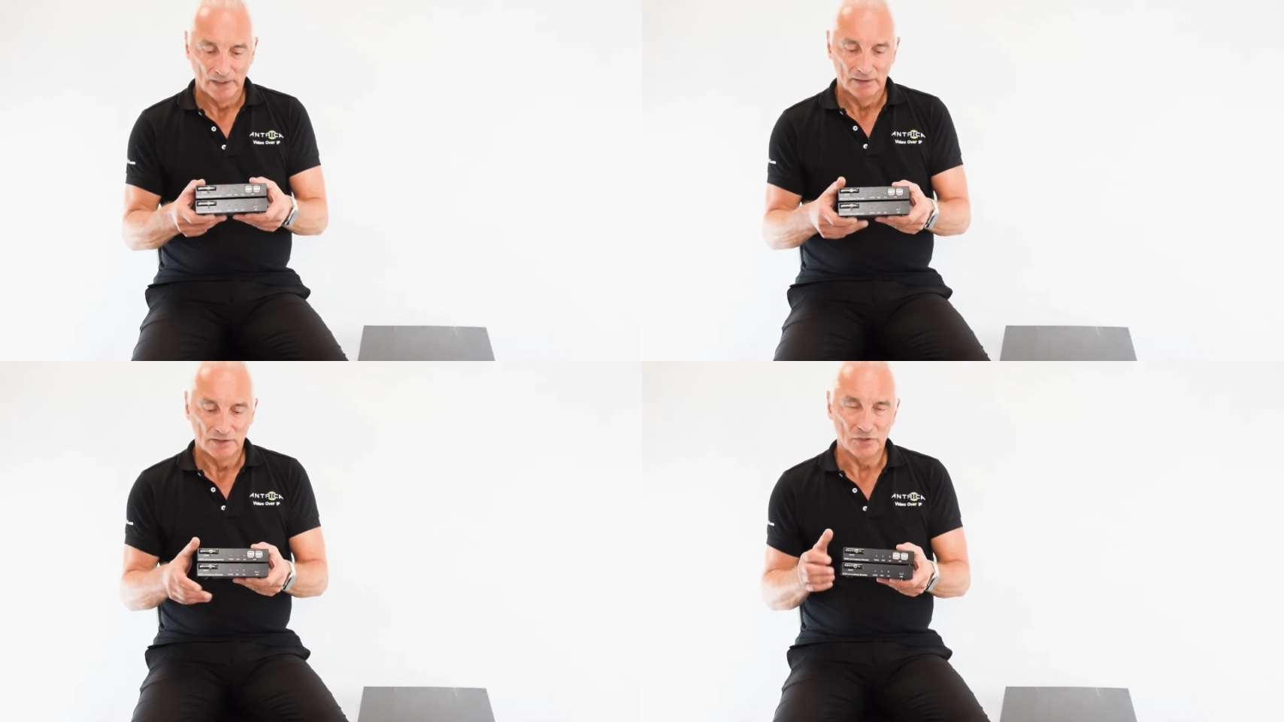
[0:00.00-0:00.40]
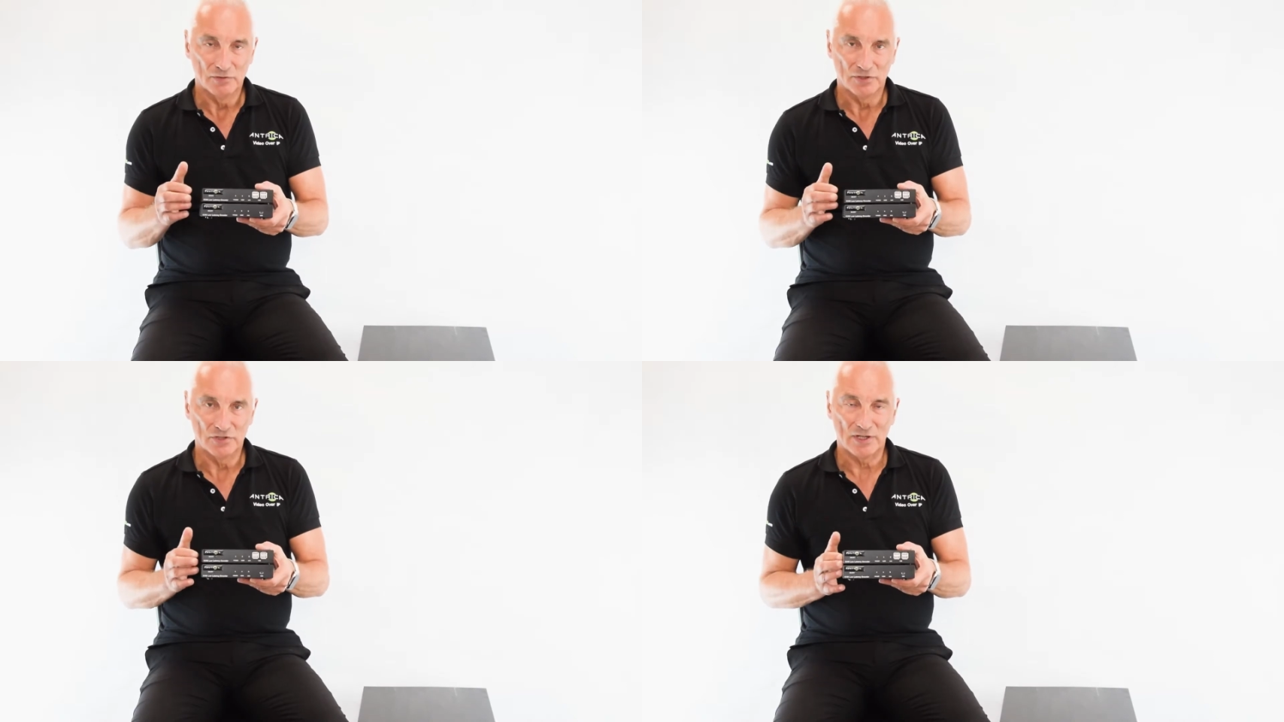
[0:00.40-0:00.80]
This
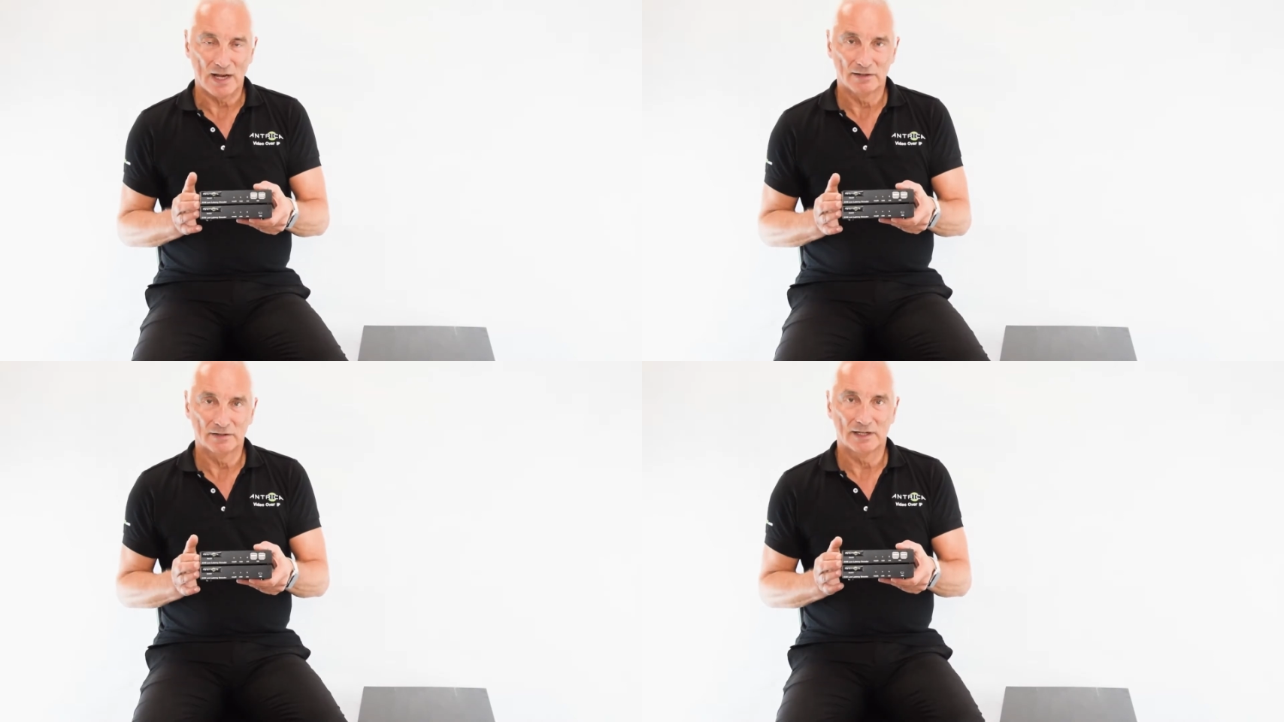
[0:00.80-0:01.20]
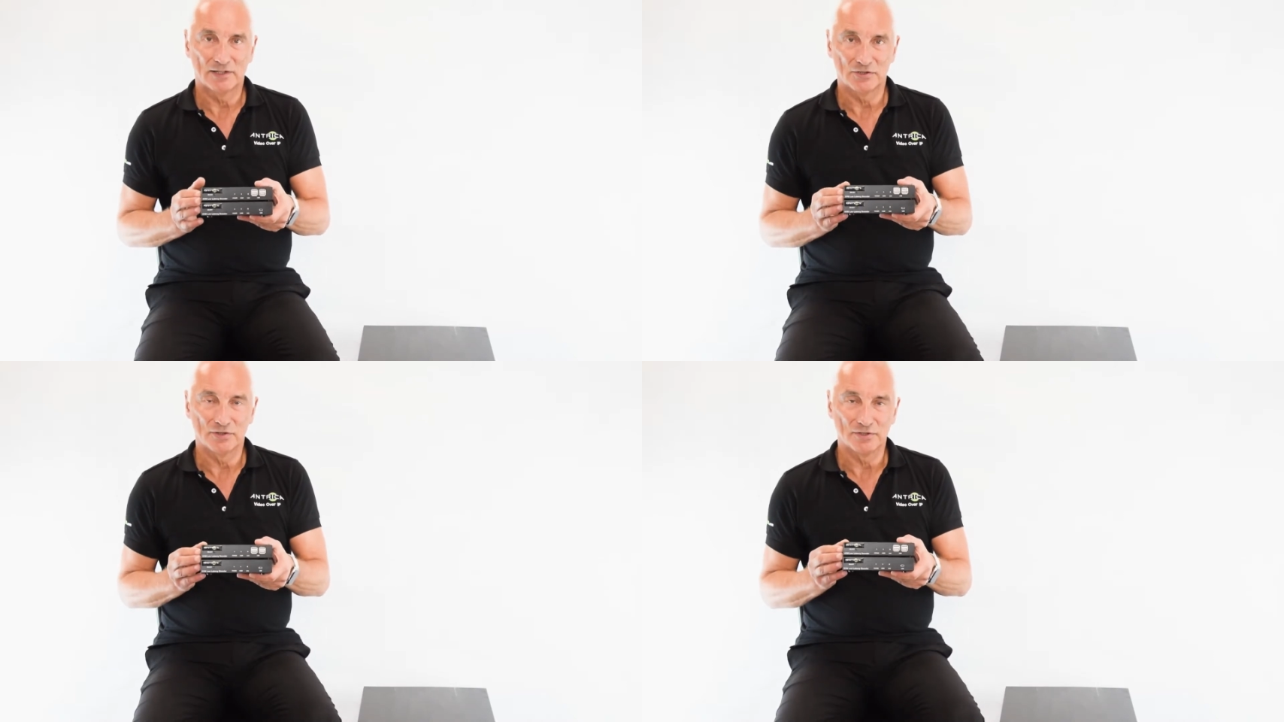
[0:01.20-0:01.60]
uses standard
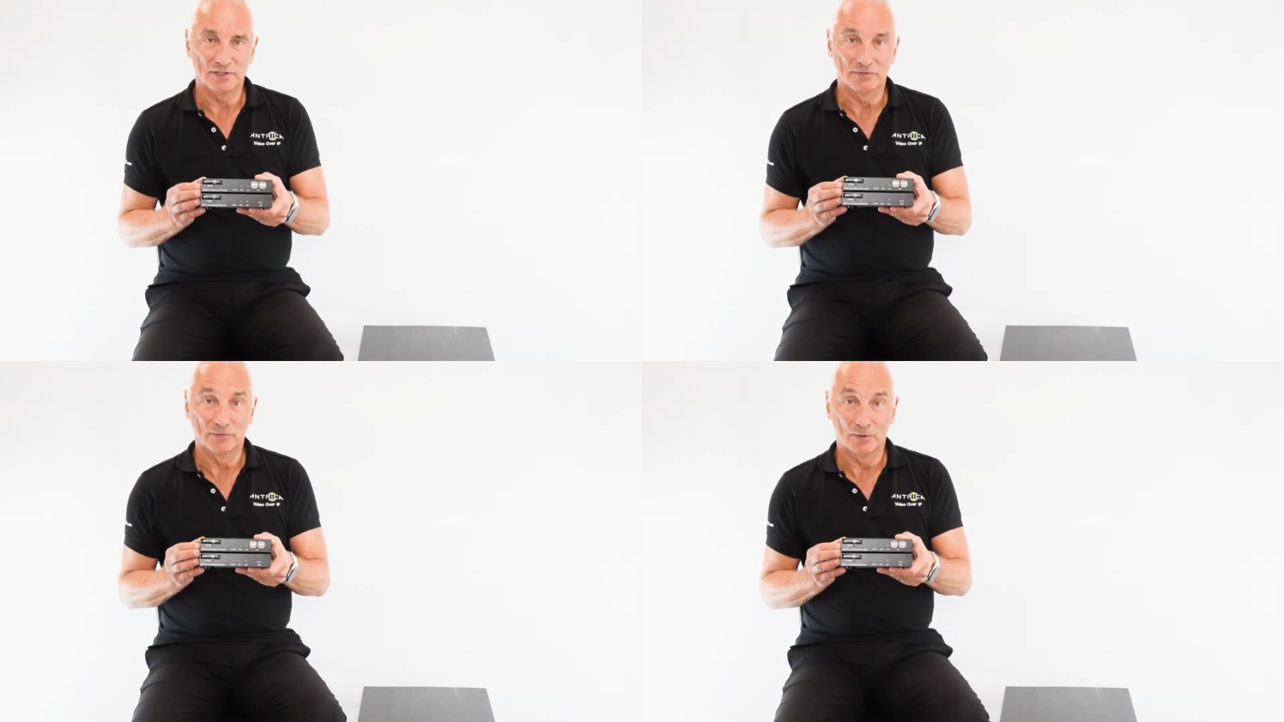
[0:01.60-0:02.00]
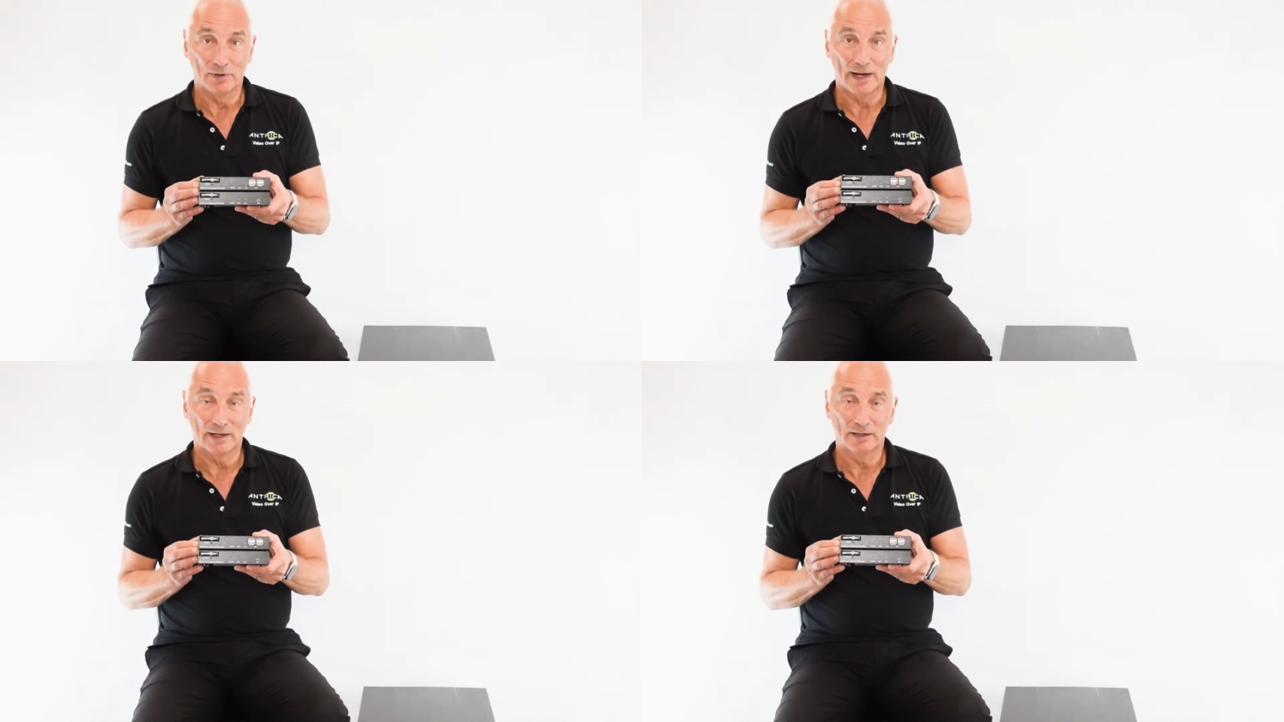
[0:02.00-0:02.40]

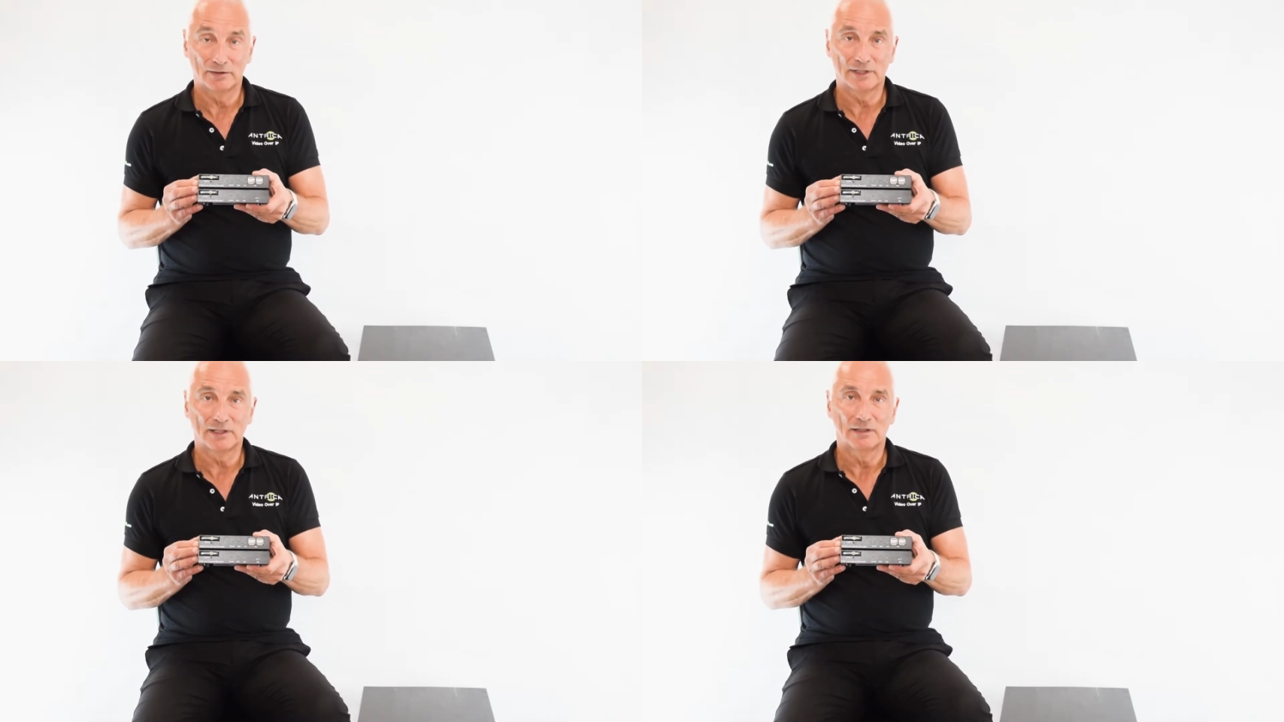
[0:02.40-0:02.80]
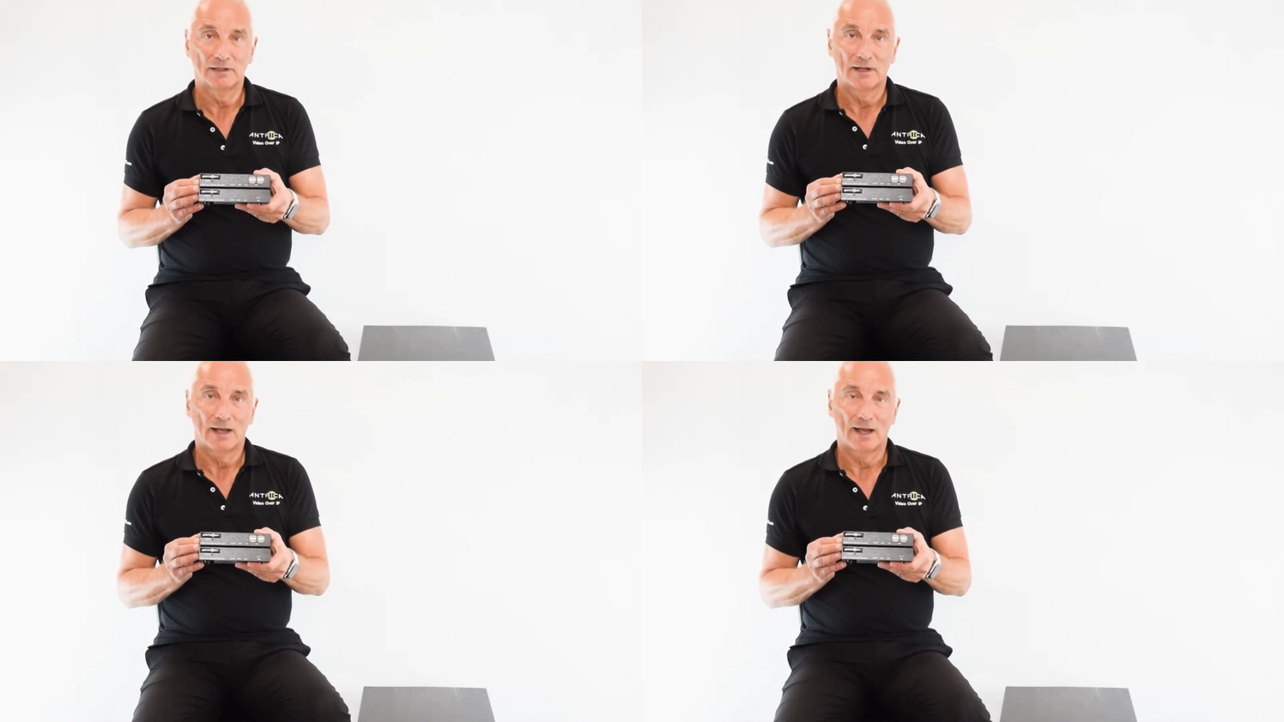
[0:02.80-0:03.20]
H.264 encoding
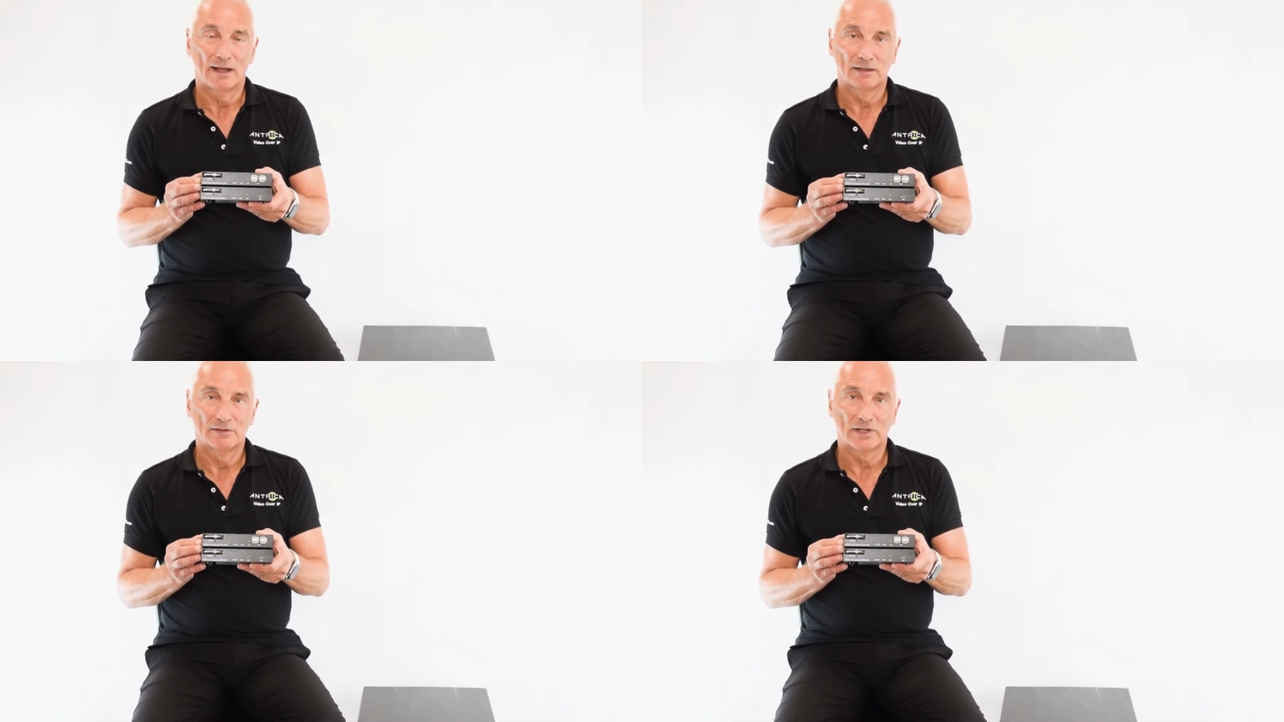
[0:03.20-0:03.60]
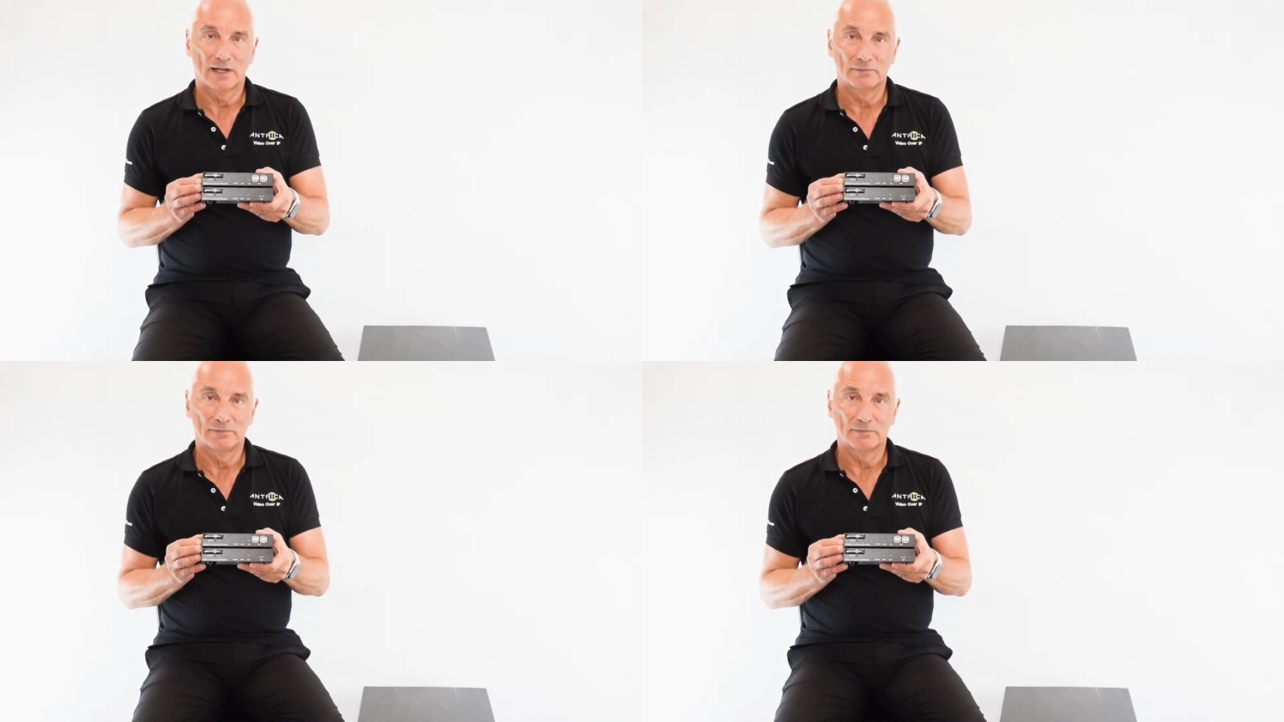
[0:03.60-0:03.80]
and can